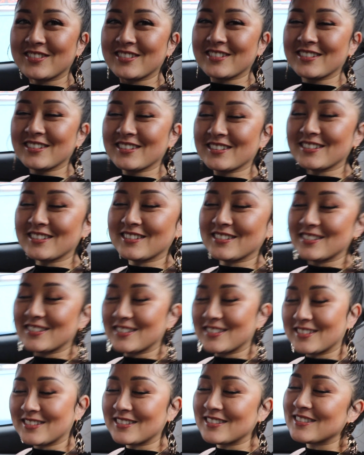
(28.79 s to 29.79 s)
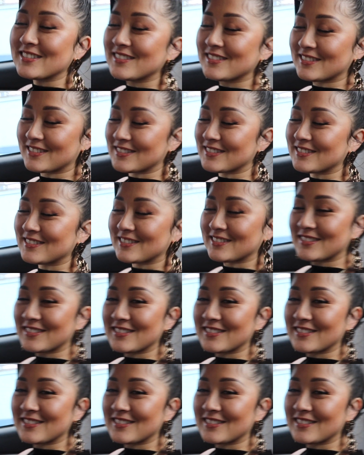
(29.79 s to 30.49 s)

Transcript: For but real? yeah, Shao.